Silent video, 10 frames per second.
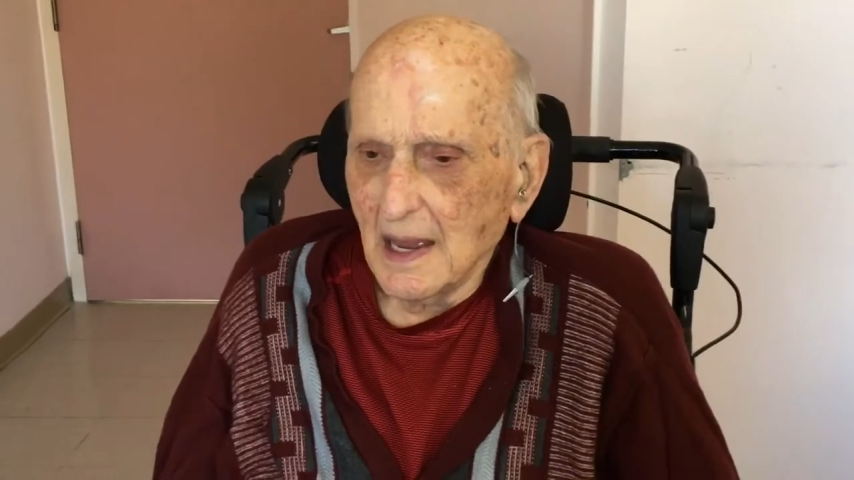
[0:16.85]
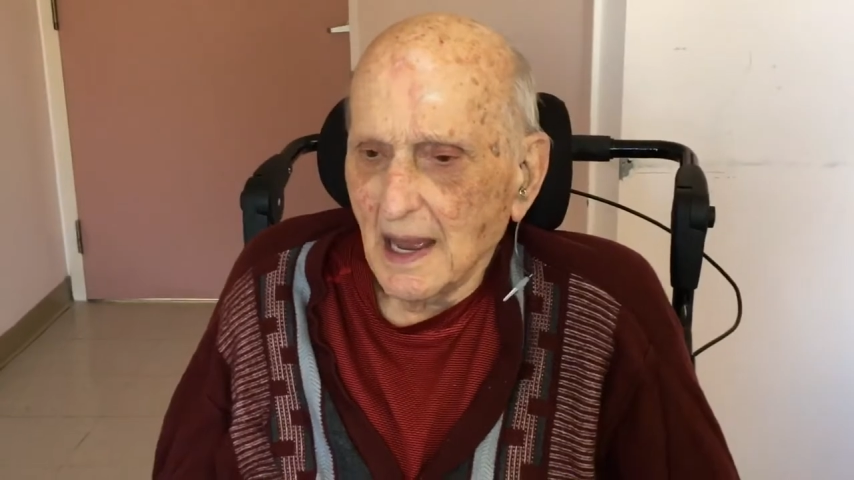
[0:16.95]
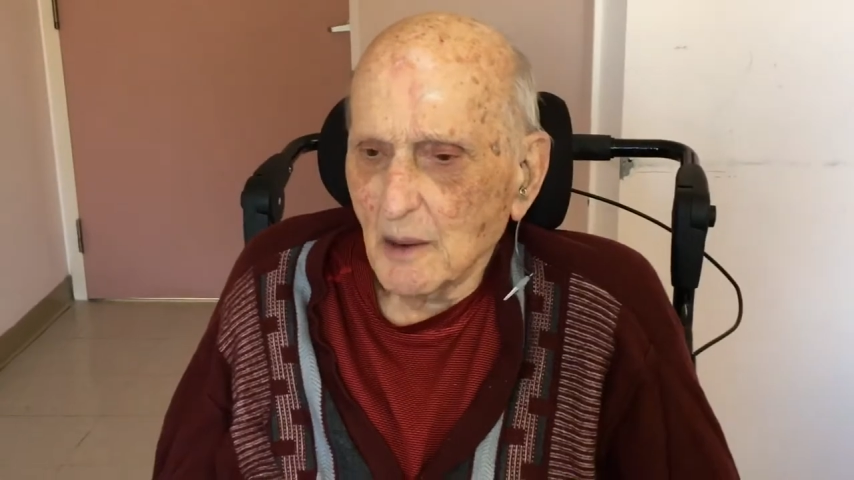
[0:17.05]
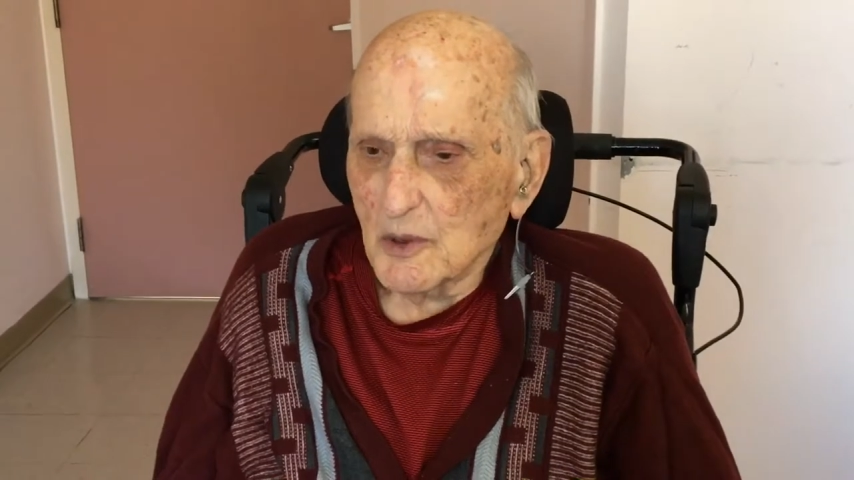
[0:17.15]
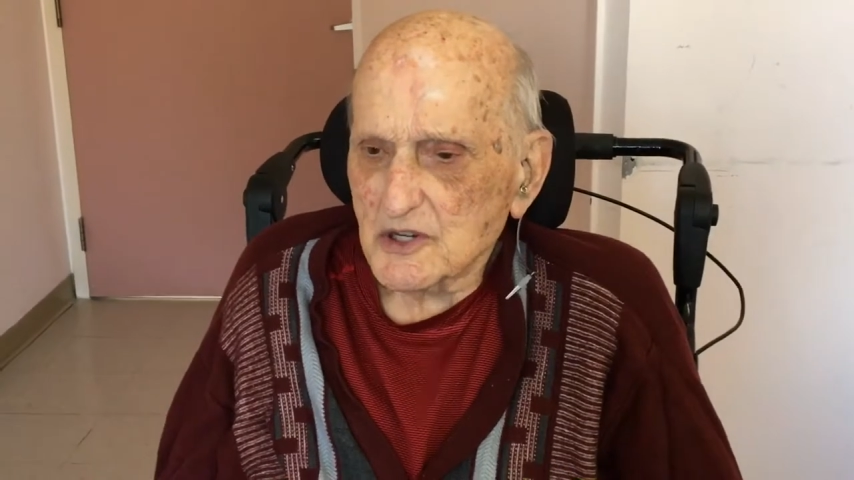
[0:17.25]

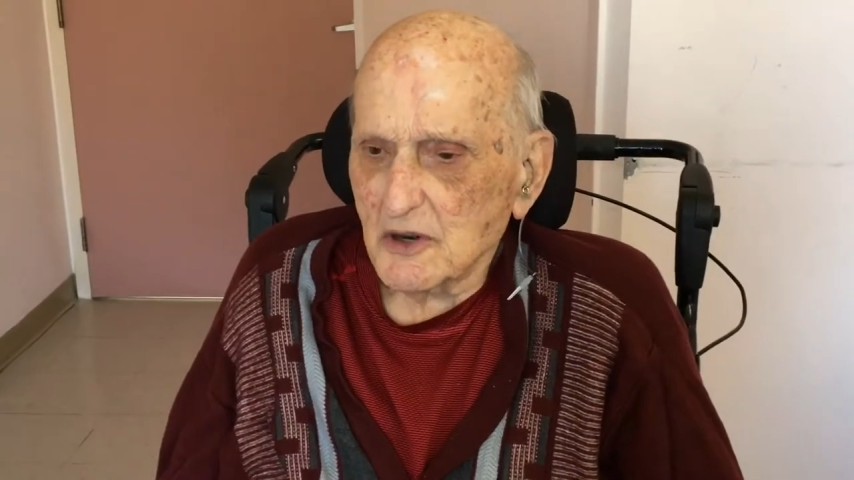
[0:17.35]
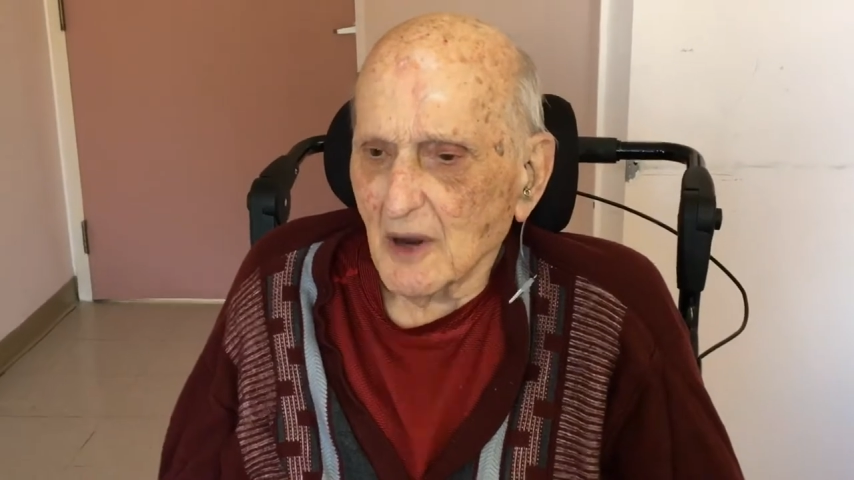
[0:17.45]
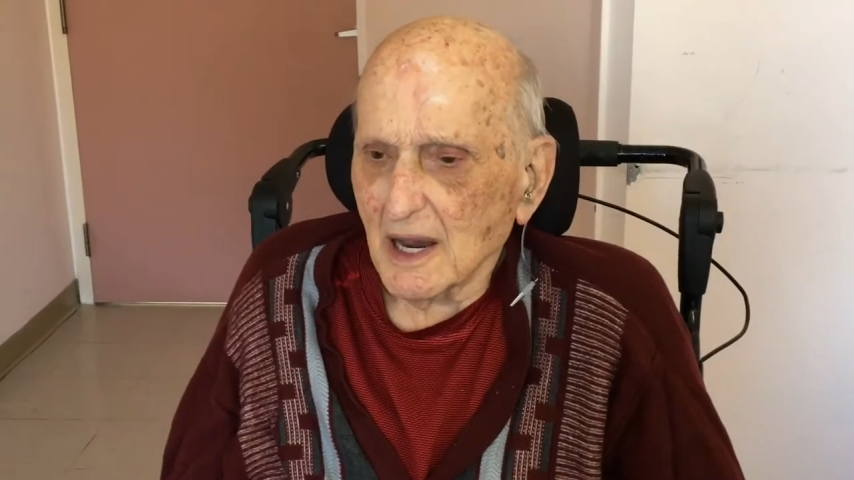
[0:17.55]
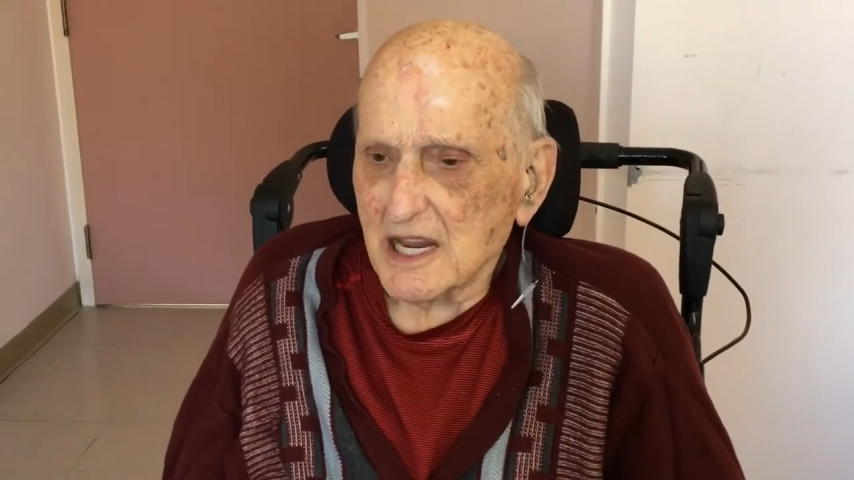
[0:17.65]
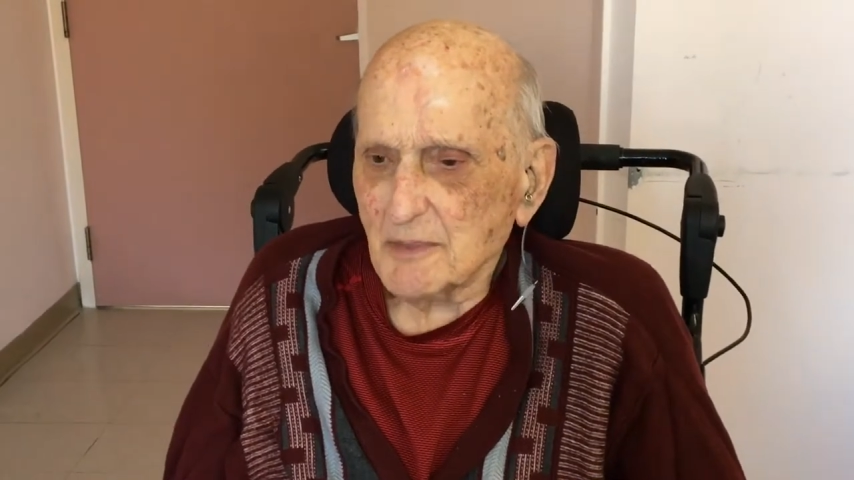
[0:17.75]
and it was
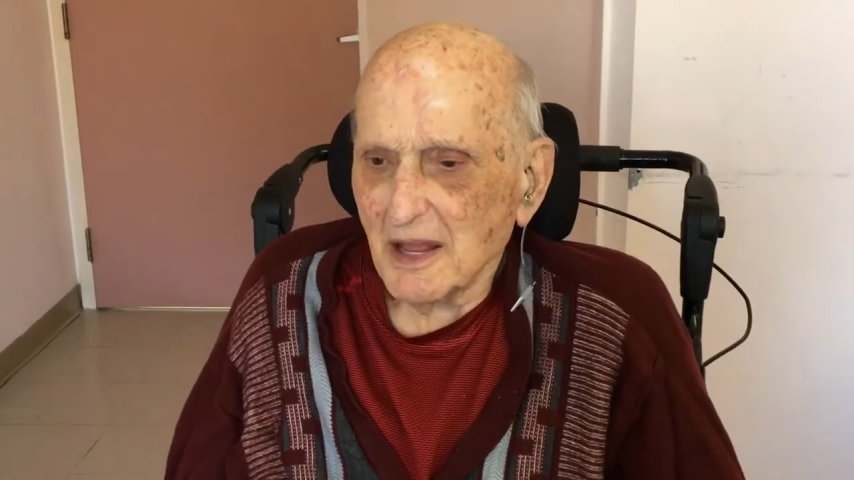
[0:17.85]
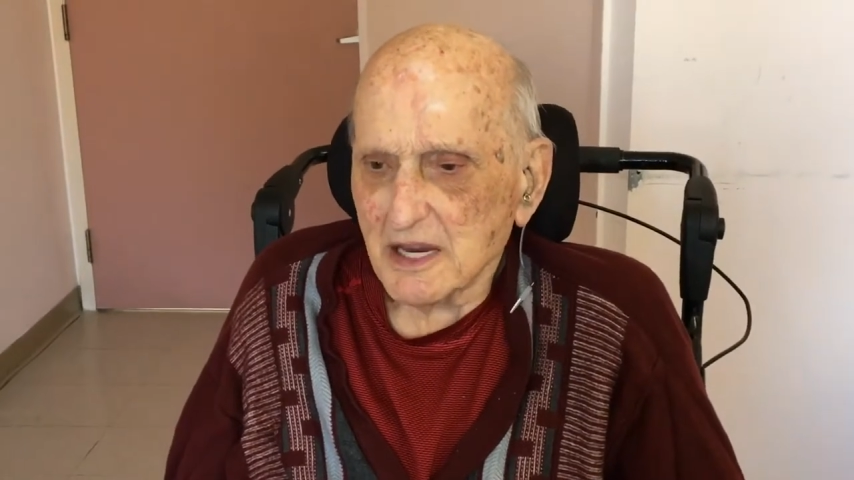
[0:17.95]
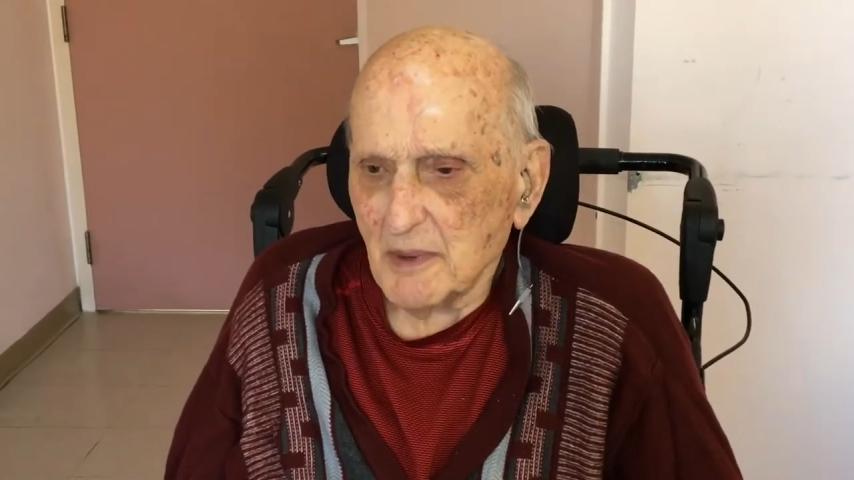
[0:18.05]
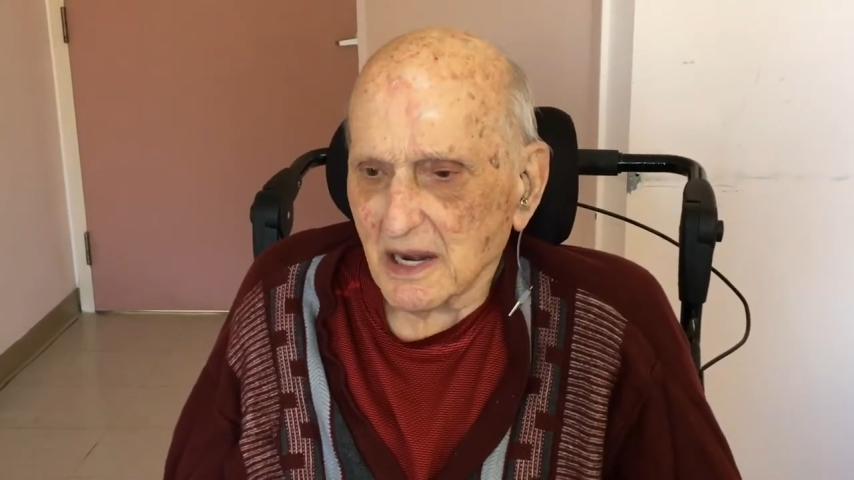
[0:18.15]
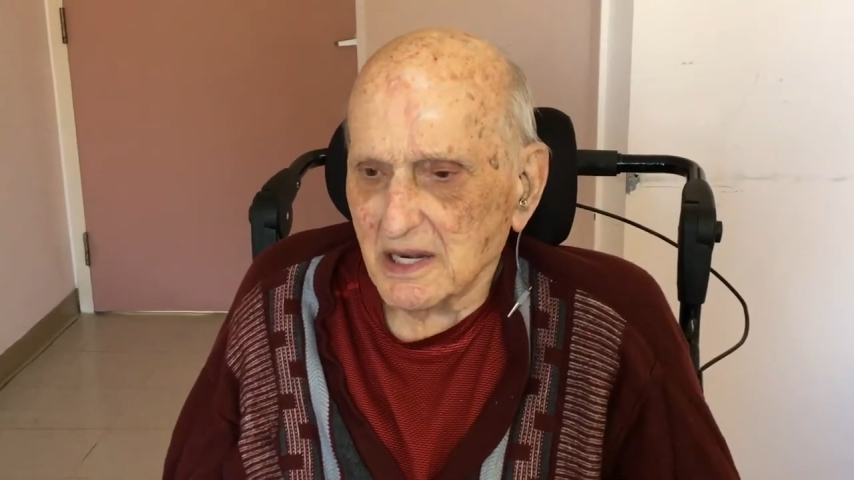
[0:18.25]
serialized by The
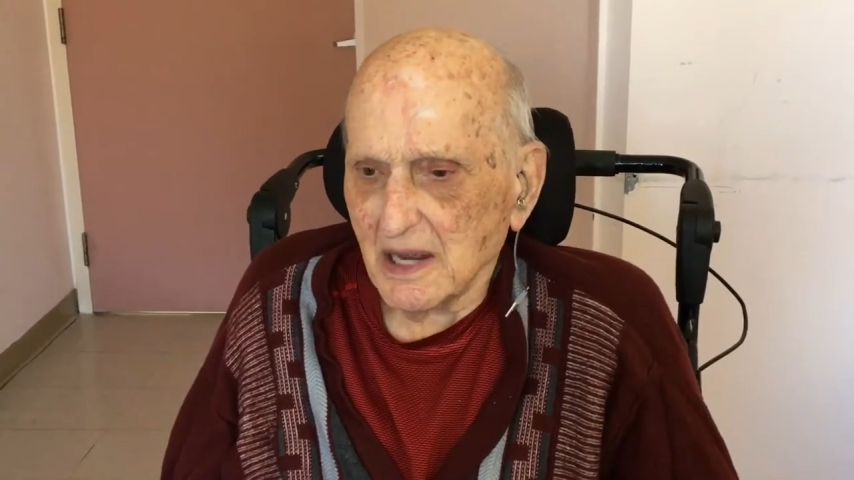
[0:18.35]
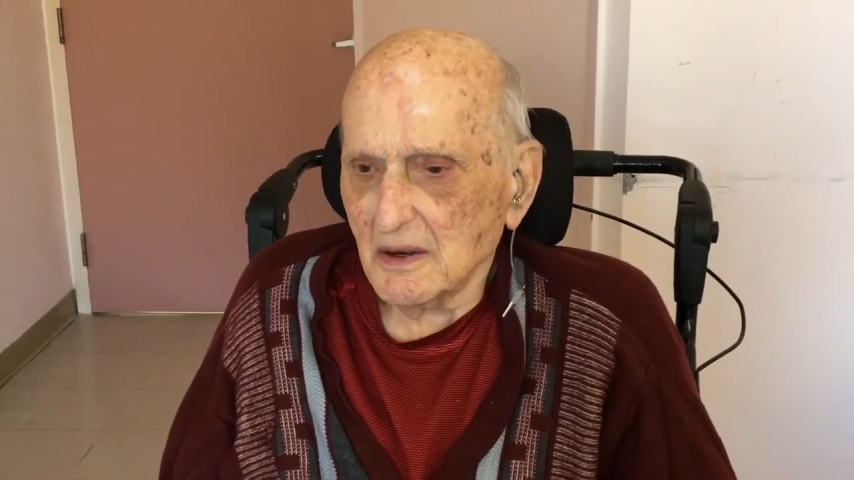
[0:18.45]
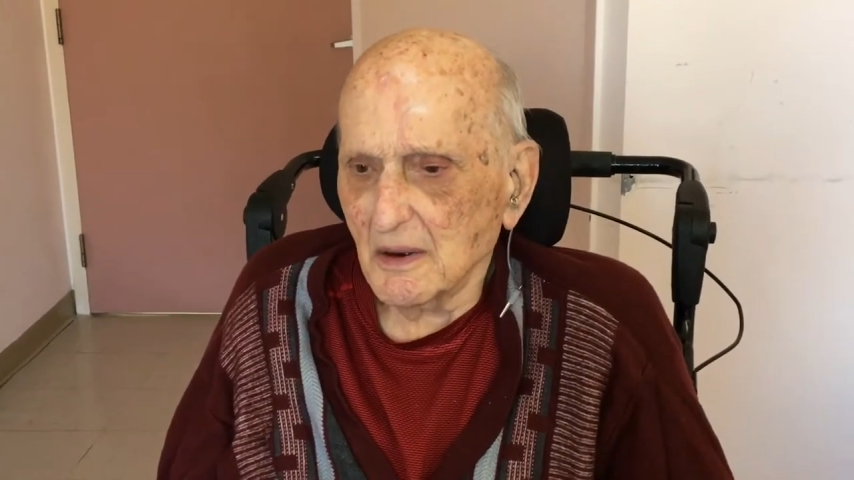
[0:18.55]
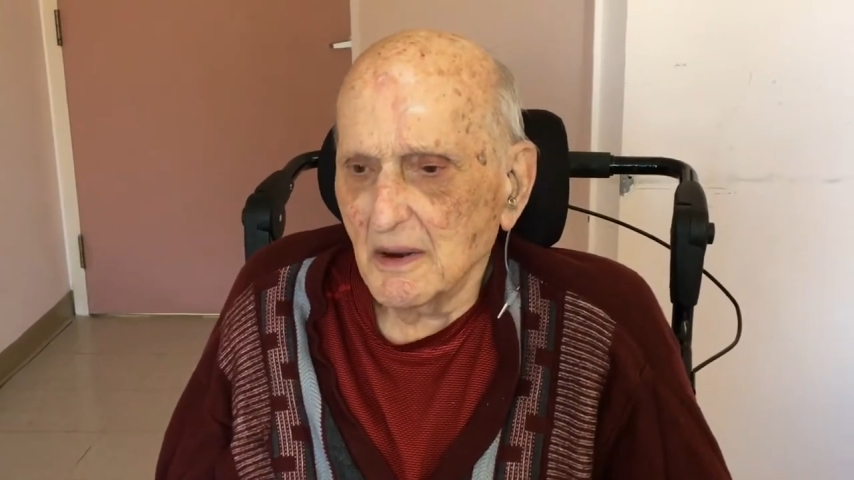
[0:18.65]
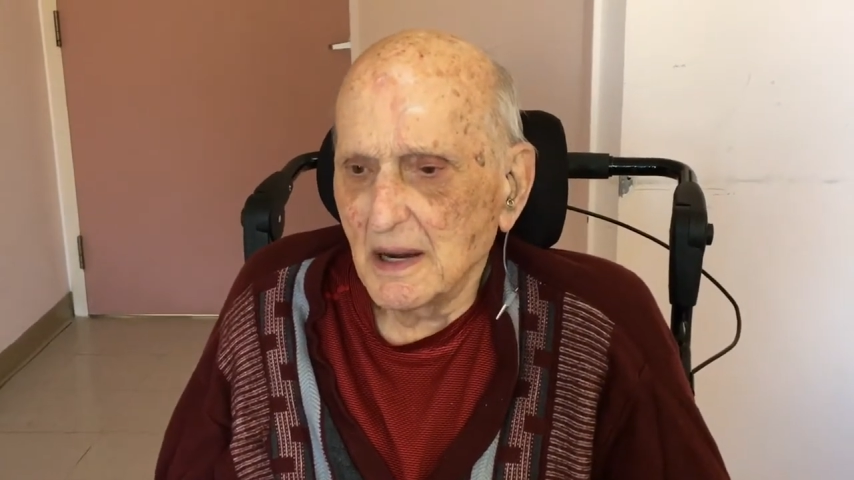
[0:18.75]

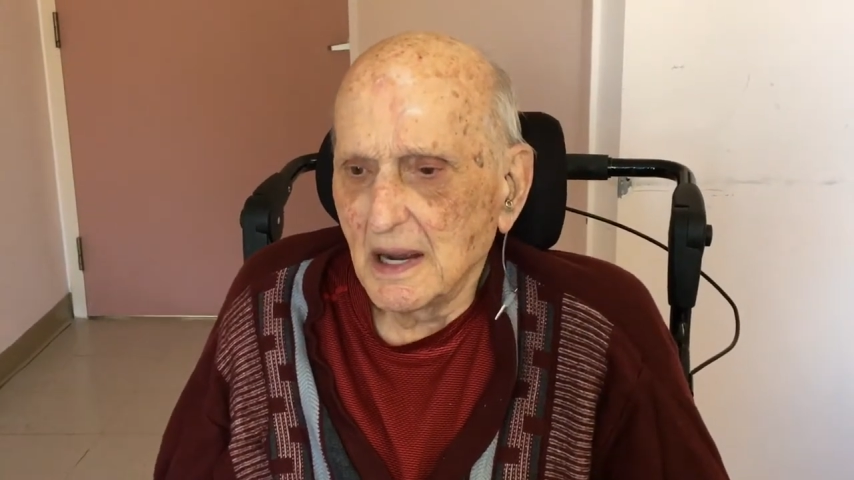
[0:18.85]
Spectator.